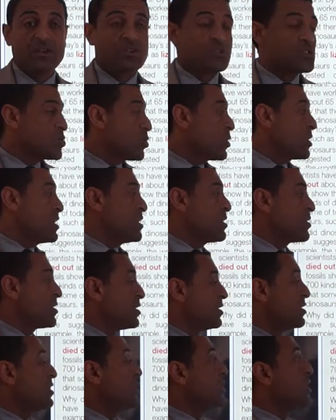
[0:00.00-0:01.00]
So
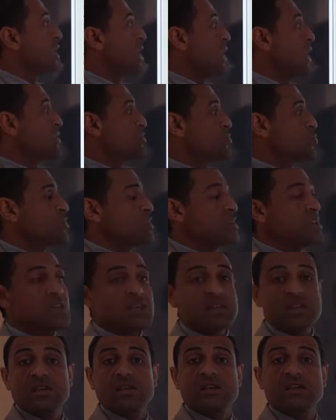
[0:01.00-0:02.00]
here, as
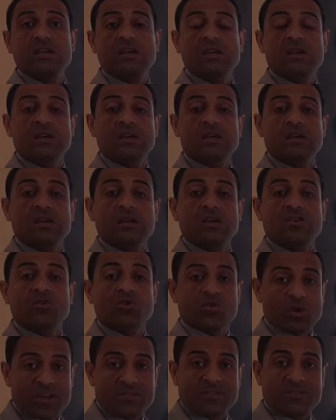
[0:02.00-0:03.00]
we
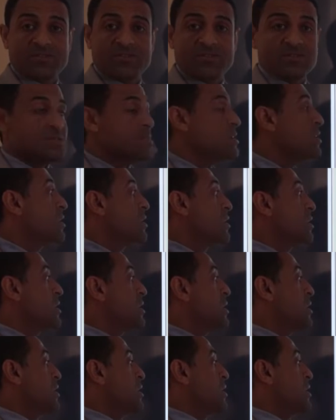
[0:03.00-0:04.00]
read,
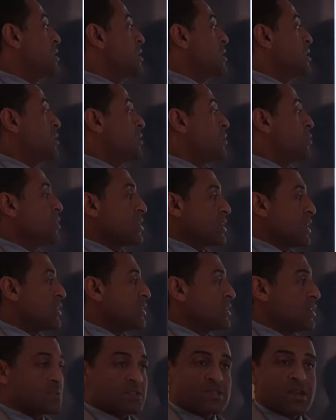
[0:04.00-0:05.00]
we
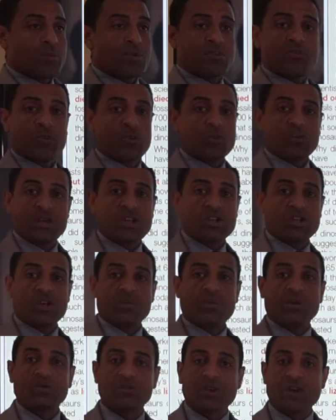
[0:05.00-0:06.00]
can get some information
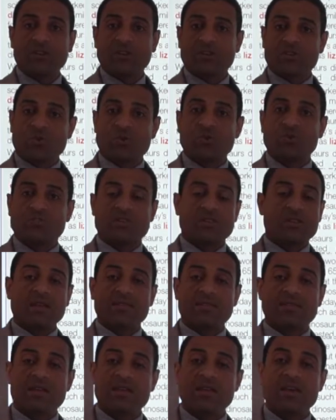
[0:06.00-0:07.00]
about dinosaurs
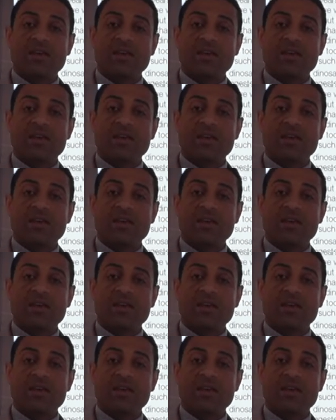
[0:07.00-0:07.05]
that